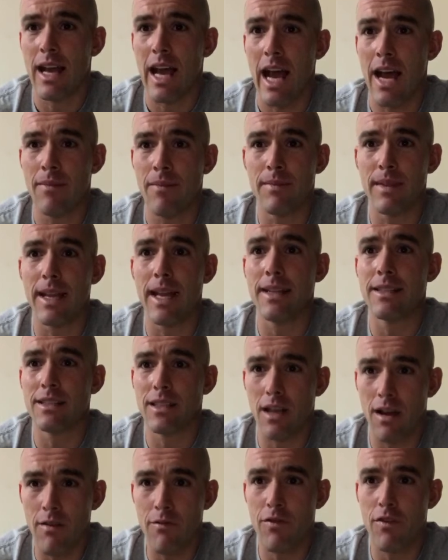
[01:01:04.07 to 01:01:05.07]
Um, it's
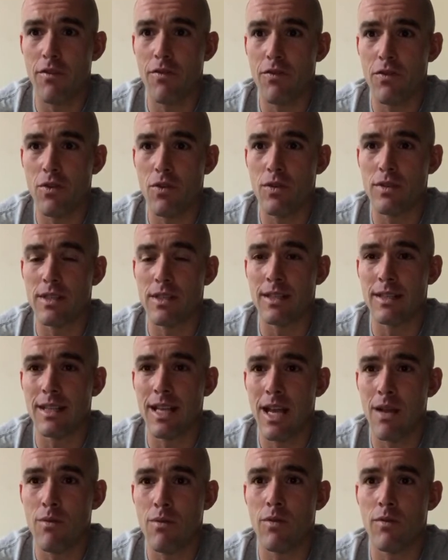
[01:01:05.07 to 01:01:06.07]
comfort foods
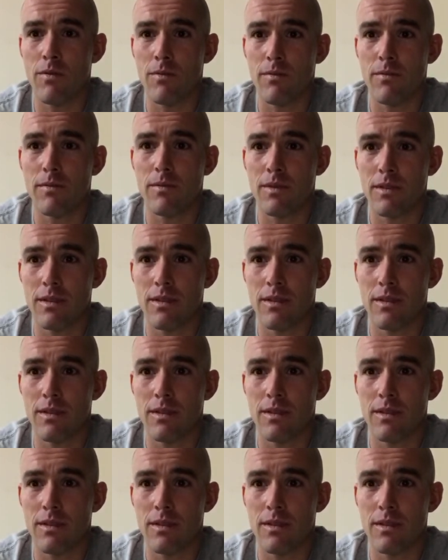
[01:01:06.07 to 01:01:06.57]
and they will